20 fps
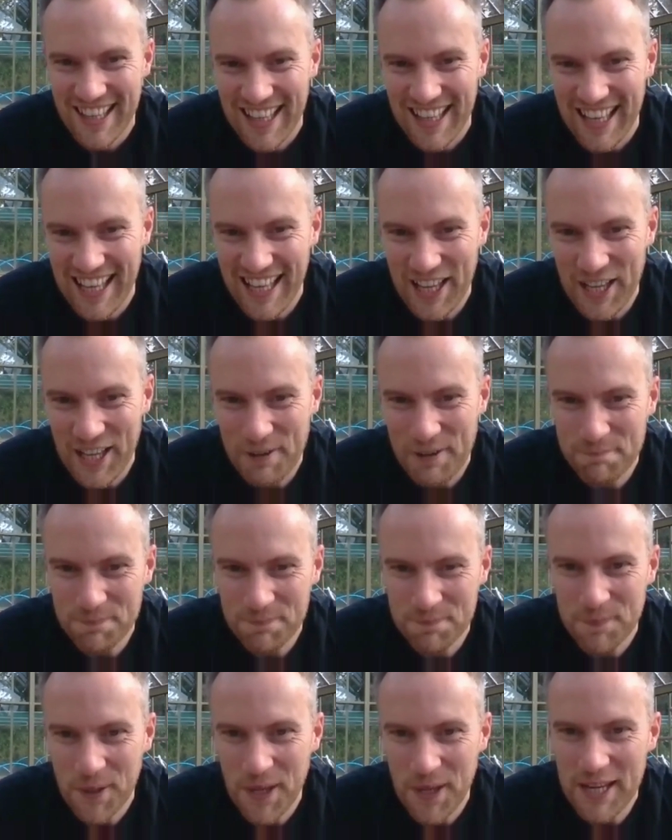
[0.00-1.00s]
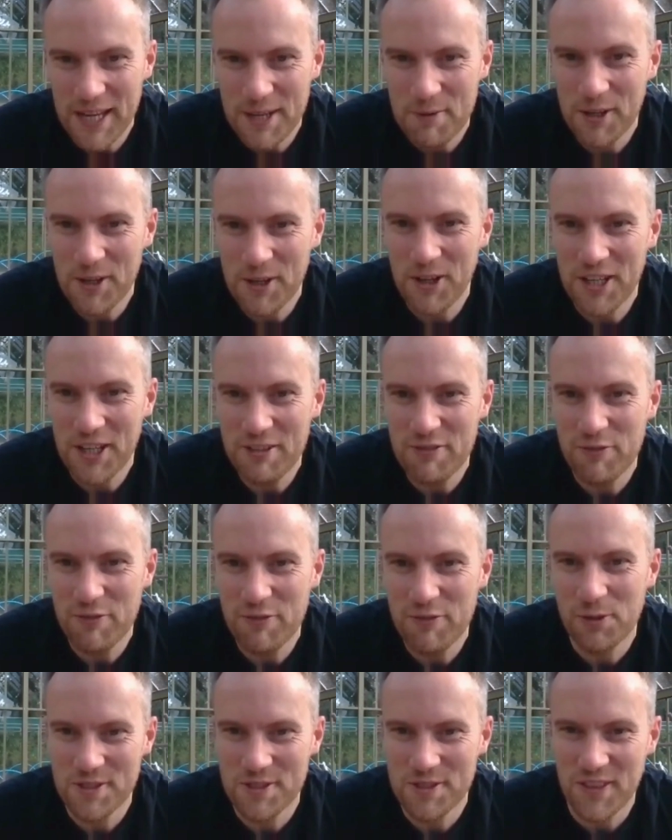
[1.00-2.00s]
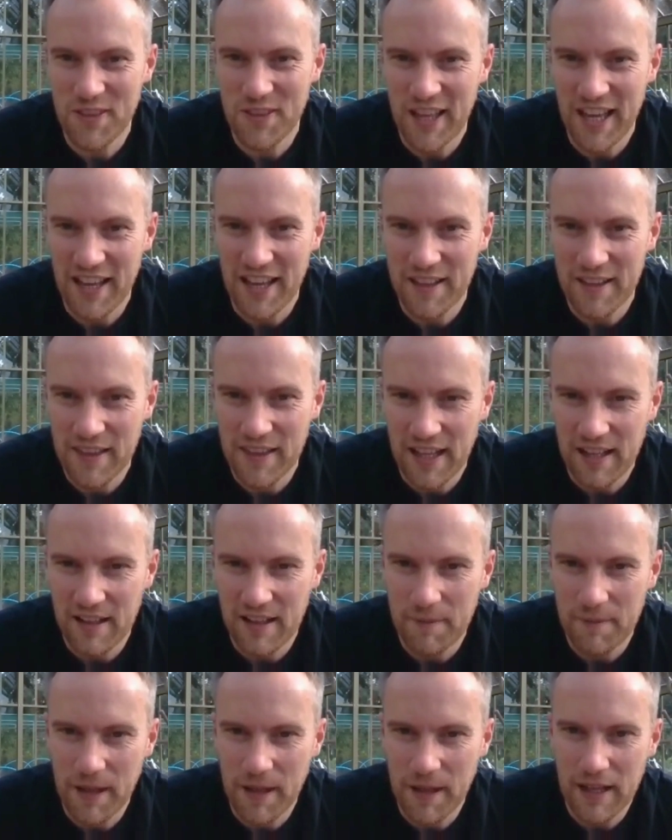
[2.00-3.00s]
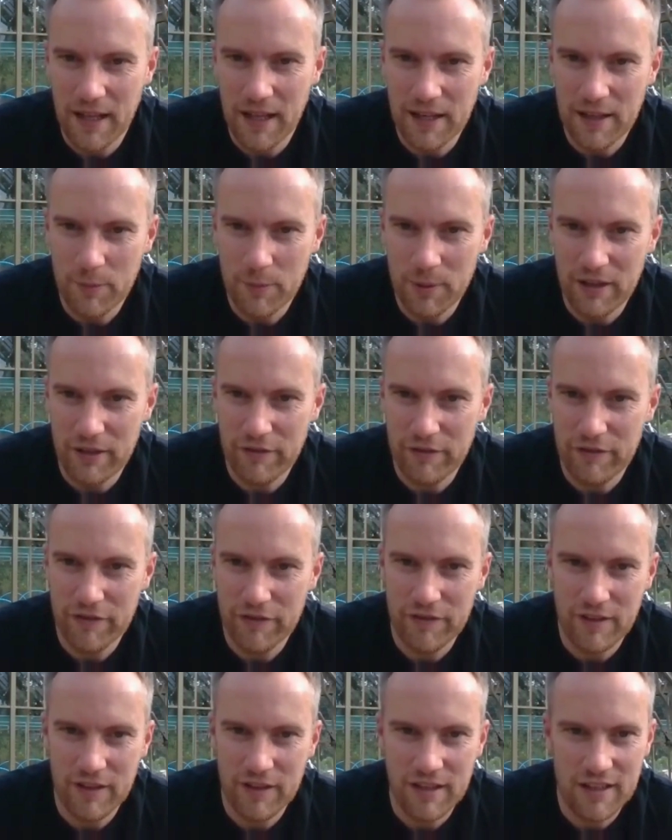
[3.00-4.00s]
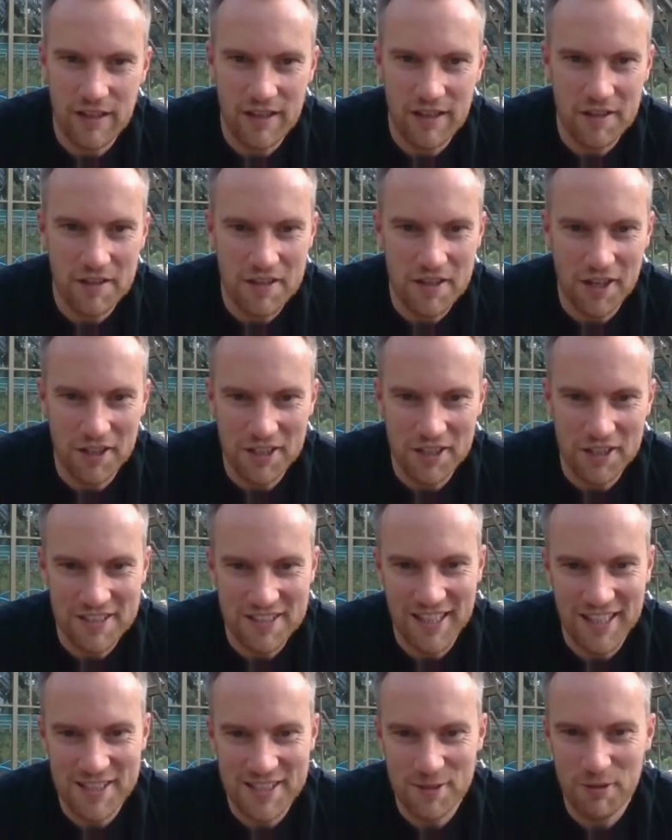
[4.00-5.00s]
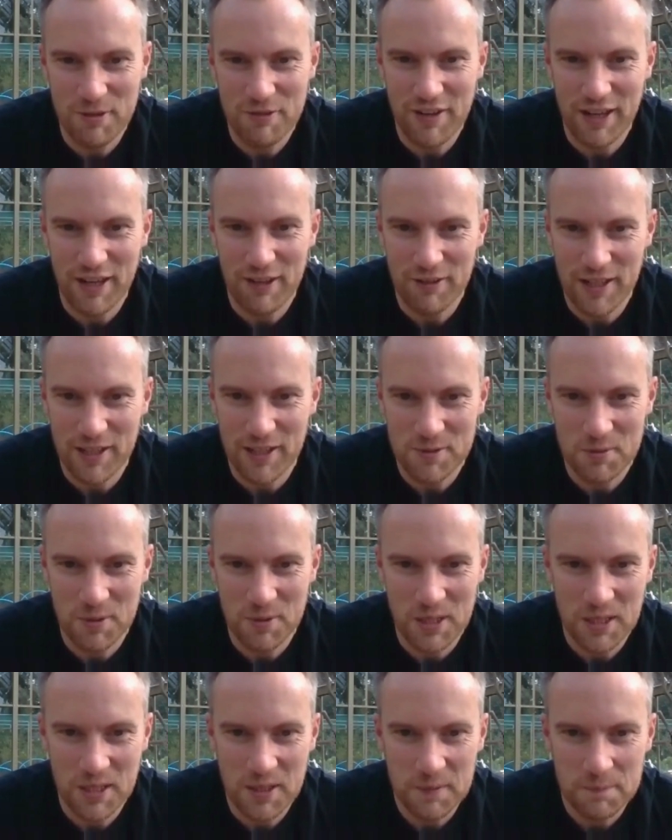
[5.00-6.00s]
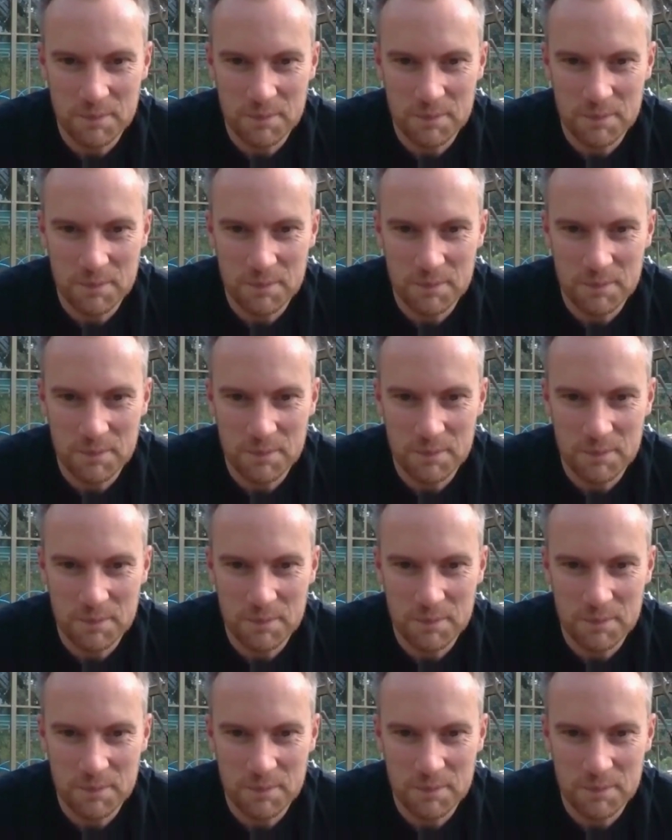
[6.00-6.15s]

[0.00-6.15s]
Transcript: But anyone got any thoughts on that little bit of nugget data we found last week?